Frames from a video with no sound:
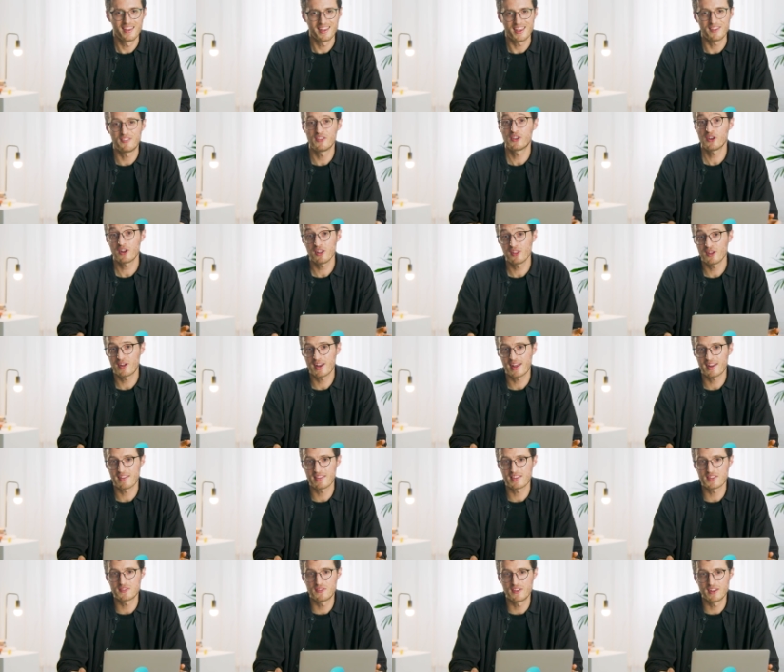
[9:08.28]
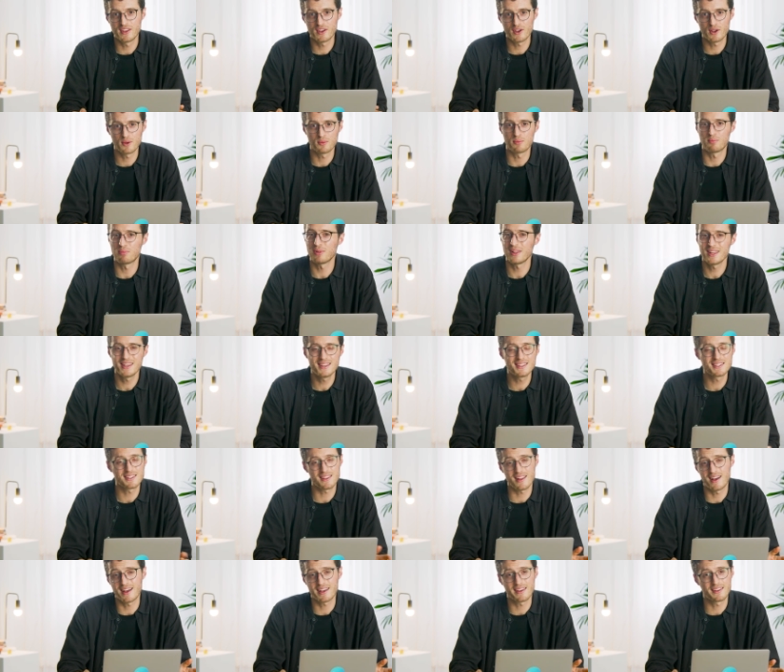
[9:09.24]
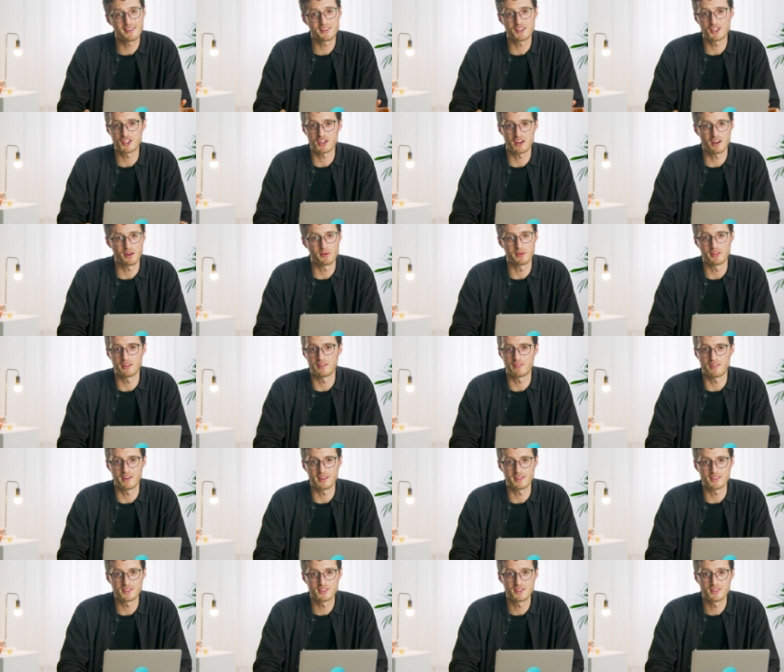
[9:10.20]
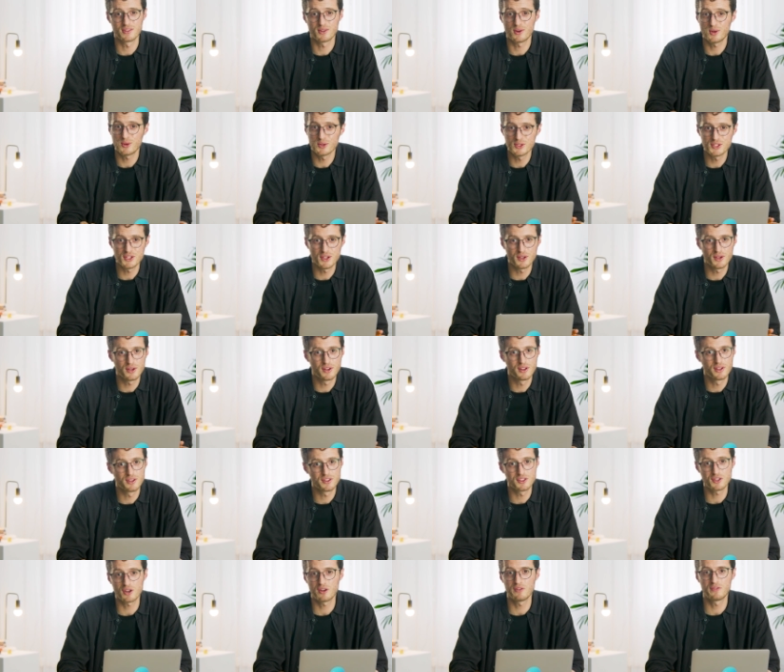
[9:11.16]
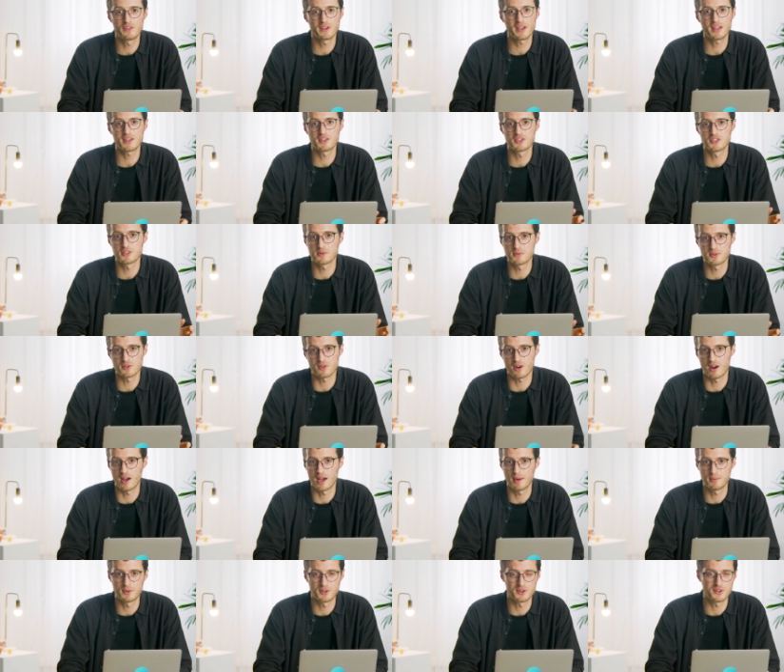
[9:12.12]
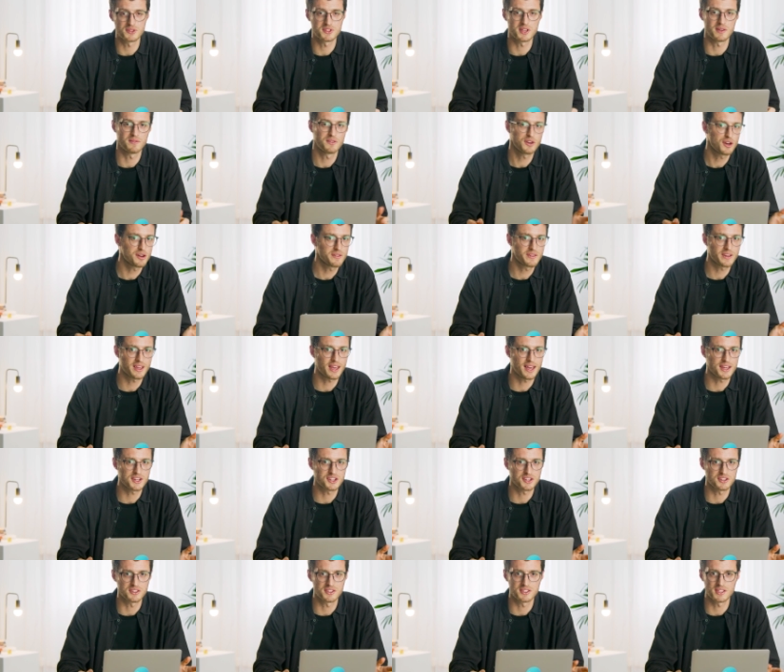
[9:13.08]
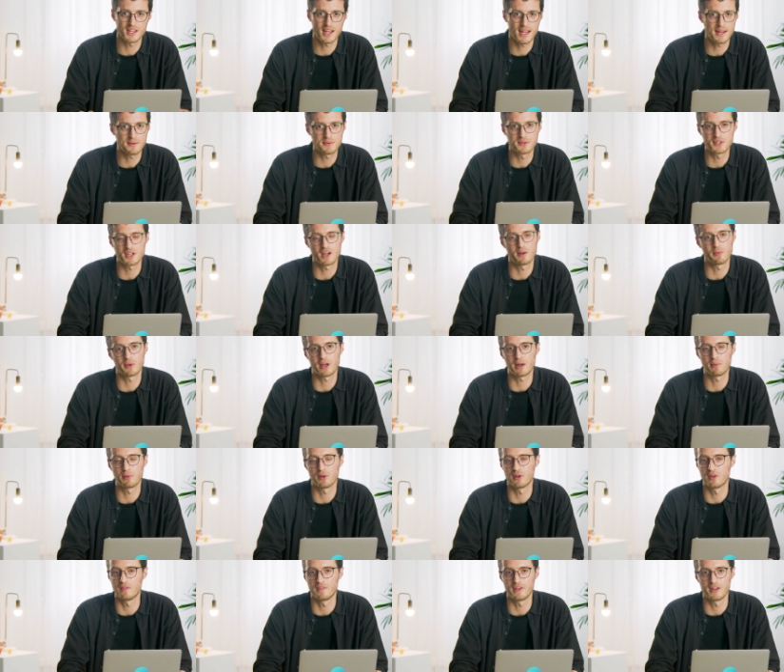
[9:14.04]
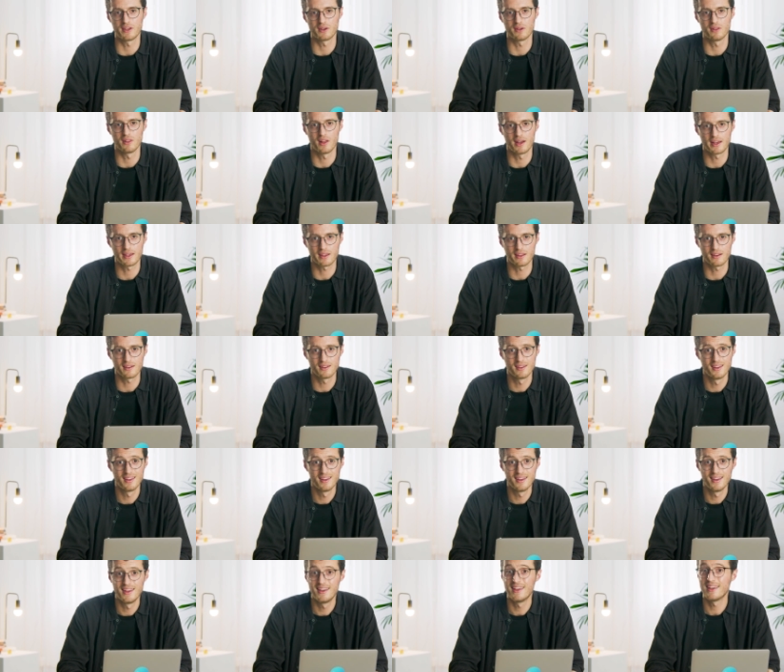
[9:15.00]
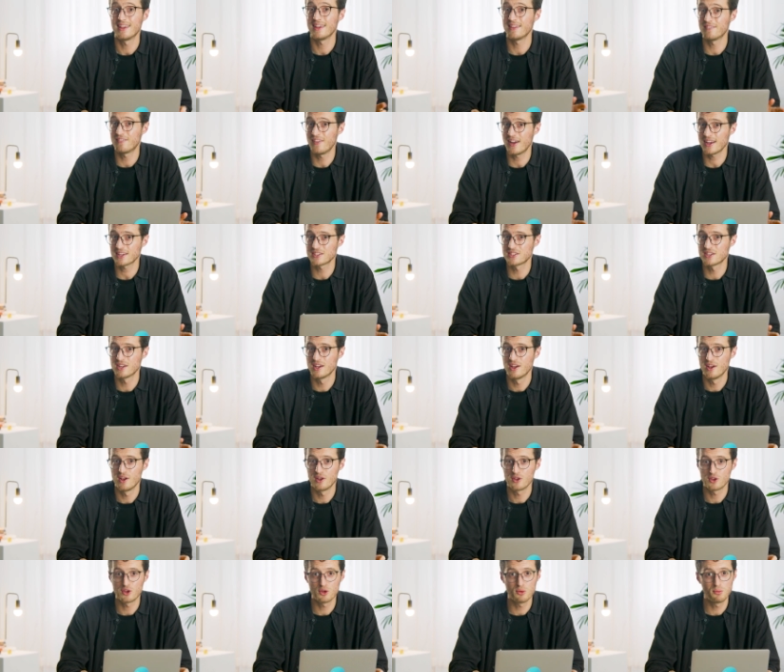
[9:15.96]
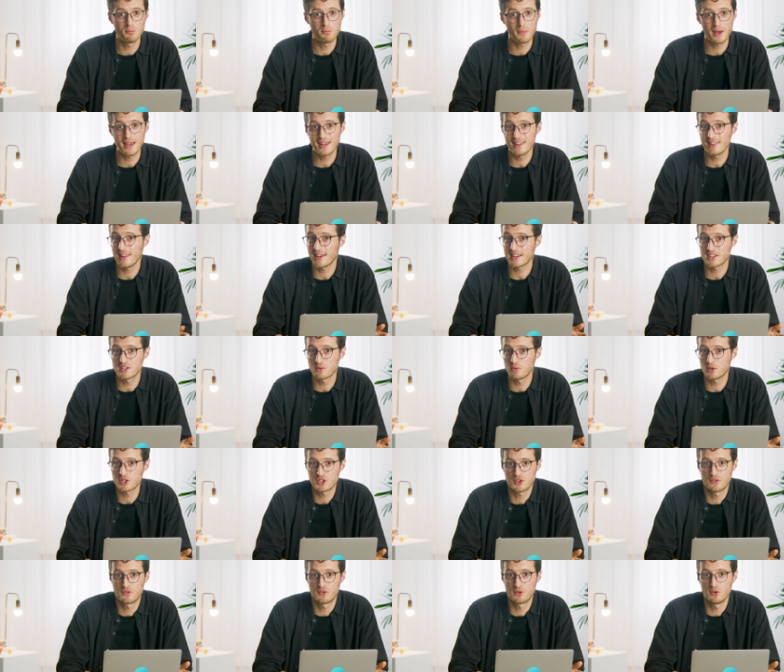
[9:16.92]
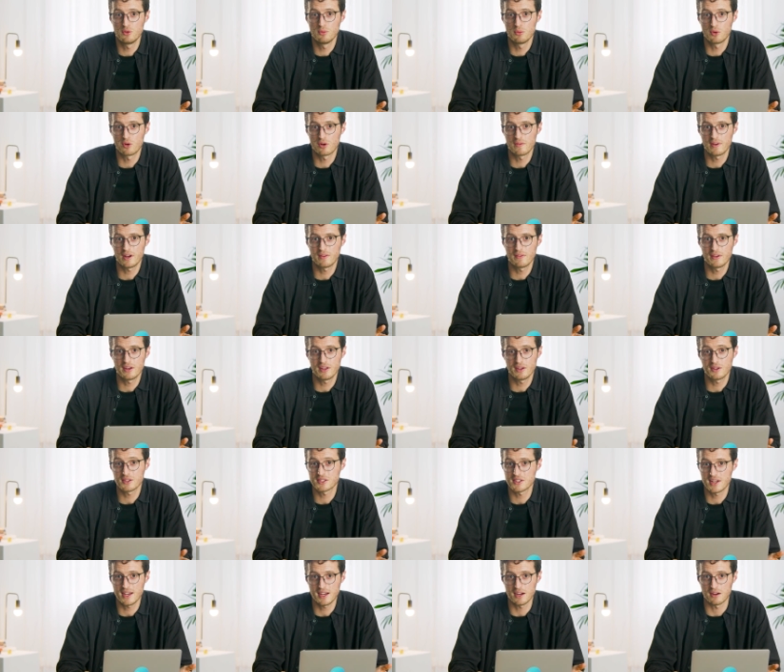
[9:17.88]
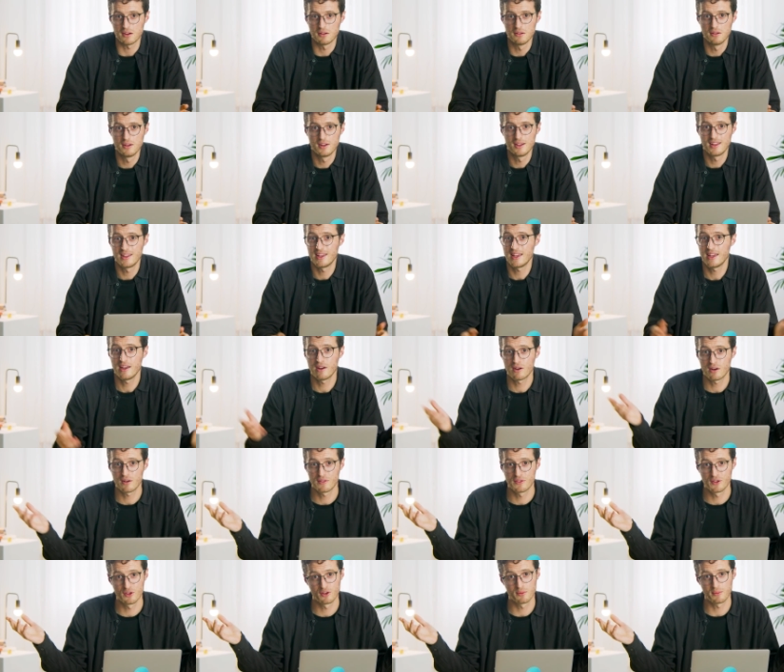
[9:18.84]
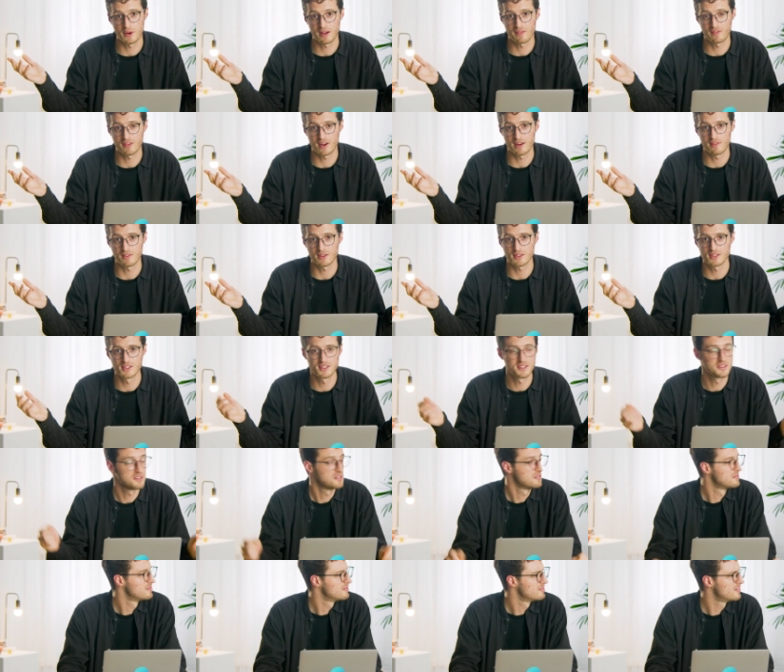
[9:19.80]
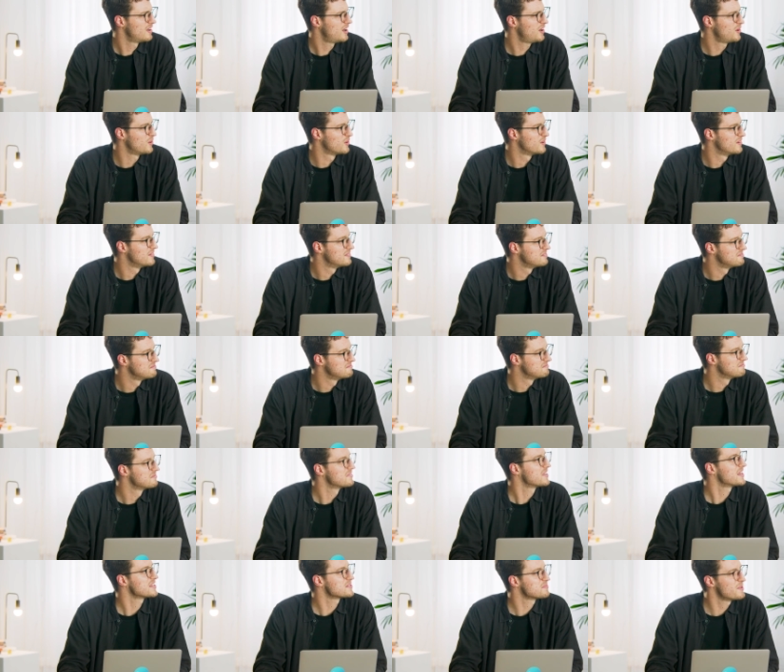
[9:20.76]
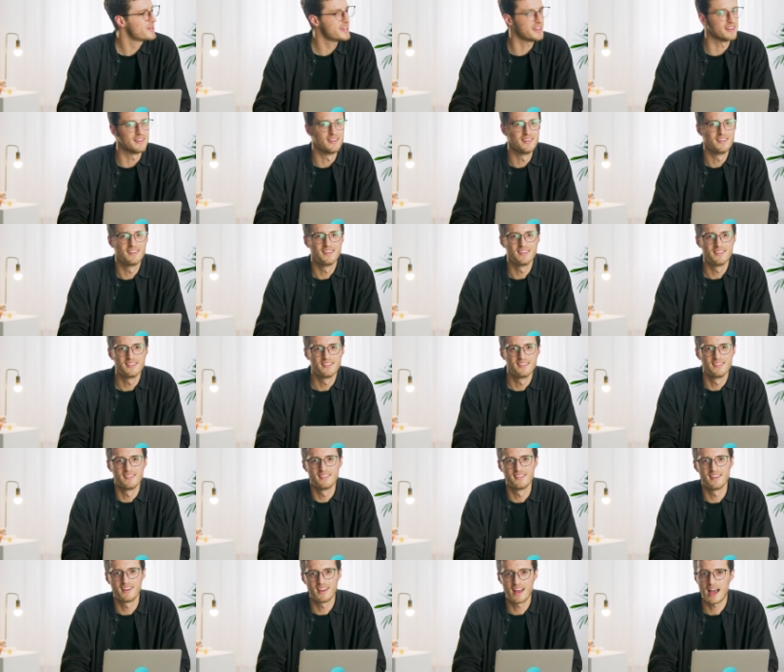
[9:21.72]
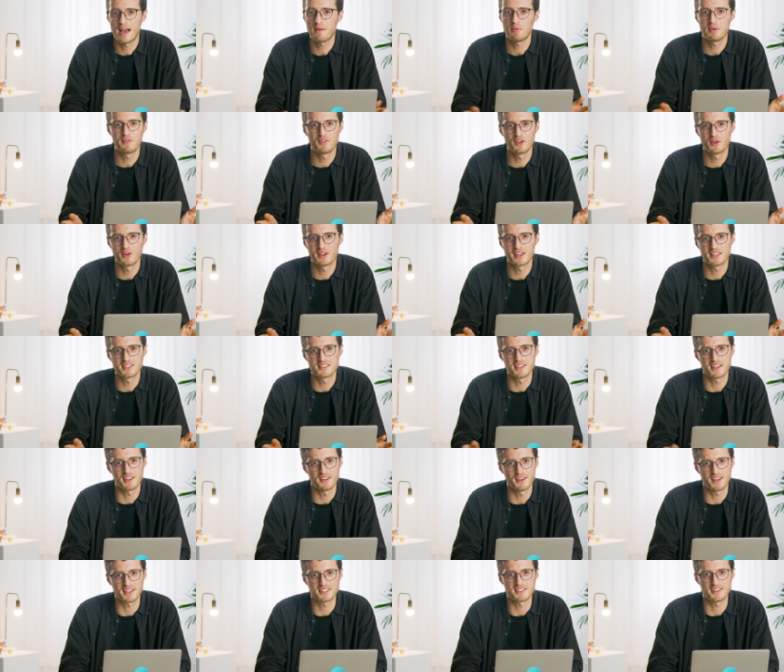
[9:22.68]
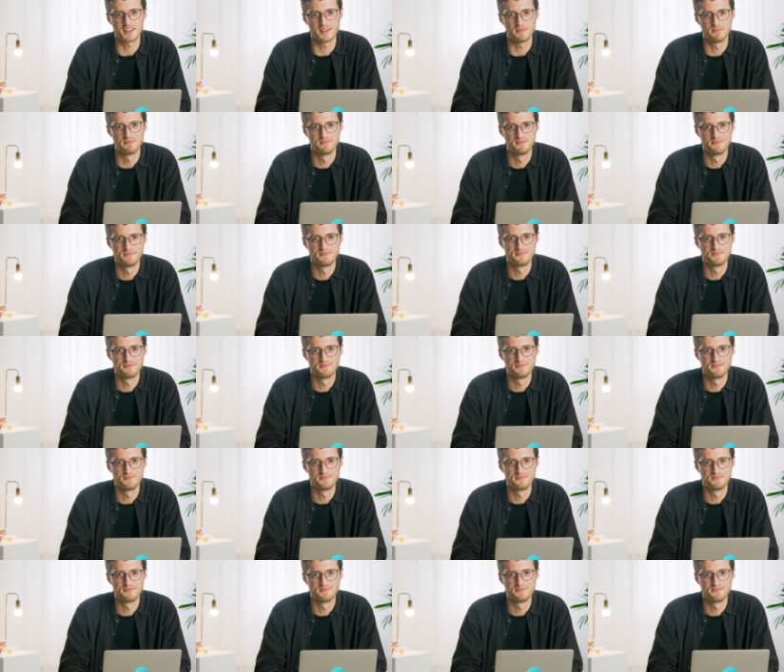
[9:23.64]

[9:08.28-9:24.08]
If you got a lot out of this video, please like it and share it with your friends. Also, don't forget to subscribe to receive notifications each time we upload a video like it. In fact, you may like to watch a few more of our videos now. Here are a few of my favorites. Oh, there's me. Happy viewing and see you next time.